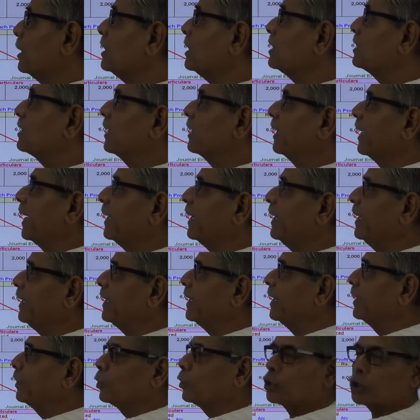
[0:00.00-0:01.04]
is
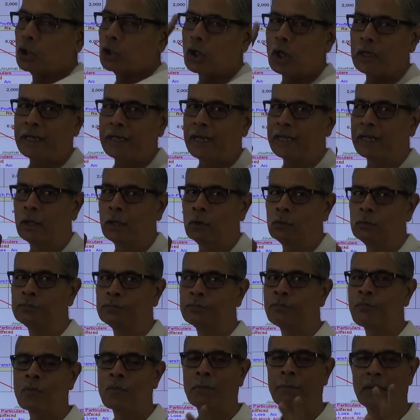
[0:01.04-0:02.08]
credited to stock account
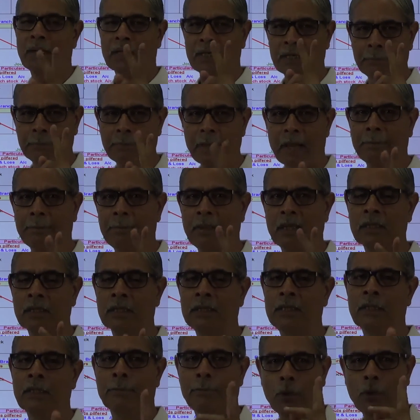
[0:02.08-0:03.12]
but remember
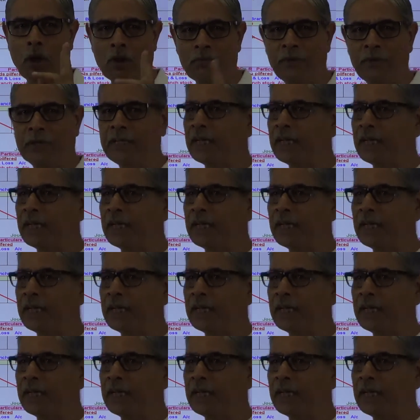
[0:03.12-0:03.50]
profit